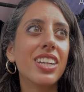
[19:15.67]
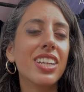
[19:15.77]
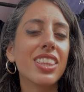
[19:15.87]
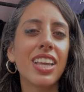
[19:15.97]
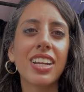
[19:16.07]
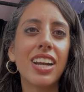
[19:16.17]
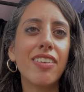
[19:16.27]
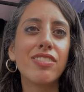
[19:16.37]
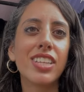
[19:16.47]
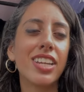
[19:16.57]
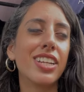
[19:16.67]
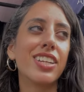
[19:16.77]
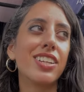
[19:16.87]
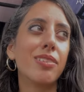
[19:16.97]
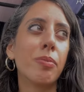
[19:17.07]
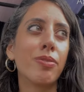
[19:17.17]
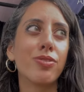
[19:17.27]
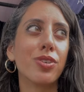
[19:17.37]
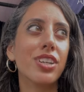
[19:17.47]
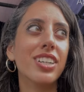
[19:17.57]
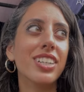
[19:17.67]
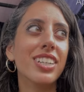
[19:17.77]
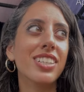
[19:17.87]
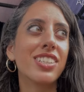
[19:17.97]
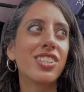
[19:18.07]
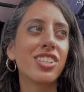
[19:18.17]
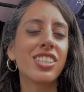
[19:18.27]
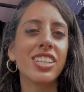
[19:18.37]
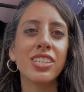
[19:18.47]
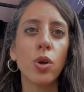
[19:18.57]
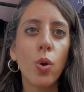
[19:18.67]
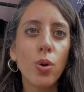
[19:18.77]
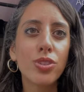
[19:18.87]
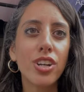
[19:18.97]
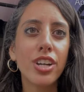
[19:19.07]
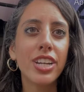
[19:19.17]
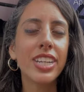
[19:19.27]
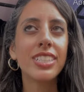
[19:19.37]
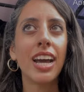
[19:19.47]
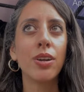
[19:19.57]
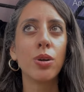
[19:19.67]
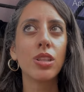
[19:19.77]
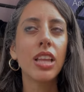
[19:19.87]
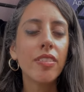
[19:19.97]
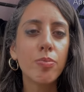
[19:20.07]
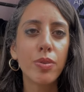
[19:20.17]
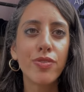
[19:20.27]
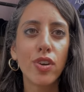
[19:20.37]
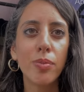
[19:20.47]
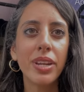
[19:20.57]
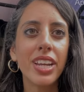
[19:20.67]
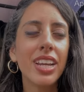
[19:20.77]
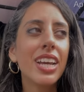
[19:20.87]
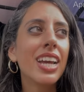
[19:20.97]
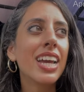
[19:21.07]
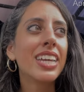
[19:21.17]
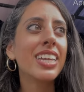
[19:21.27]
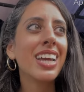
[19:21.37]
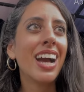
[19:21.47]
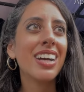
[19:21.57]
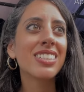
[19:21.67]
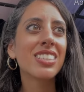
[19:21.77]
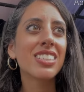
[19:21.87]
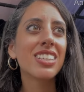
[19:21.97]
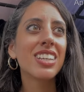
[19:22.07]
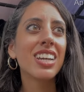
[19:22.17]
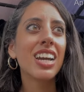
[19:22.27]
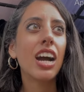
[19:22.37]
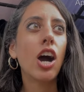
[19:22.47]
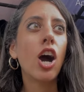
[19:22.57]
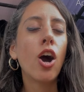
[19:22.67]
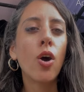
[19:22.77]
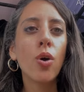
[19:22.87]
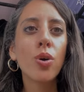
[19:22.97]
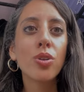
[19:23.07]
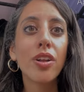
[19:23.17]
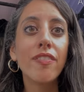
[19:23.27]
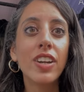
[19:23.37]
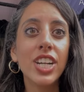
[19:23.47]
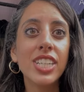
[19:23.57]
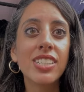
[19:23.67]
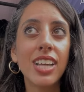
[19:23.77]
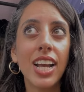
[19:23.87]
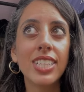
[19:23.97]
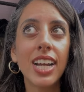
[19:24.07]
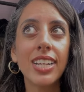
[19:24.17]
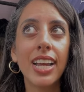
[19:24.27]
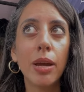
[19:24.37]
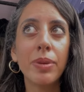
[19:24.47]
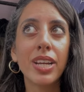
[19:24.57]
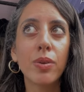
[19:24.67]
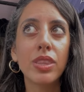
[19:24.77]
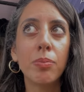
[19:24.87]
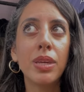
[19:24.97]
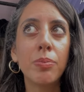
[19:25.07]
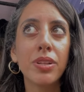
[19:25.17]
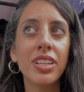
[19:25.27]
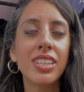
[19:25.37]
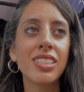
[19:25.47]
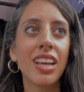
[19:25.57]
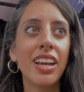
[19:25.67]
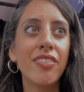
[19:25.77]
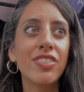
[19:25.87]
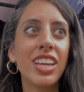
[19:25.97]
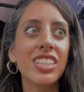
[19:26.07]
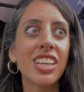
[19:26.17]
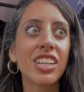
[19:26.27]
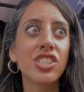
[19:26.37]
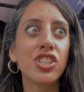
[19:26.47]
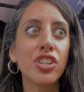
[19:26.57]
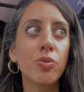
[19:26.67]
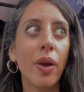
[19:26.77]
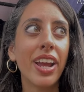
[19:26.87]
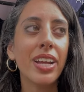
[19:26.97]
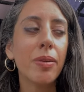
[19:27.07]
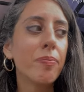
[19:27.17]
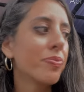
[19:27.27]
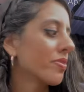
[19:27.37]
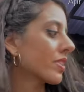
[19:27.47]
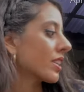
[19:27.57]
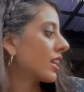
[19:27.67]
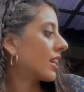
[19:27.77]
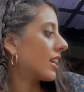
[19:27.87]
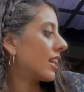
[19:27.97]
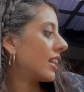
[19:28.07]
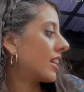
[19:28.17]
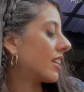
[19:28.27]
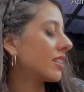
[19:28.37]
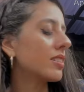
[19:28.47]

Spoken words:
like I've said it before, it's just, he's older, he's had a whole life before me. He has a whole very set dynamic with the people in his life that is like a certain way. And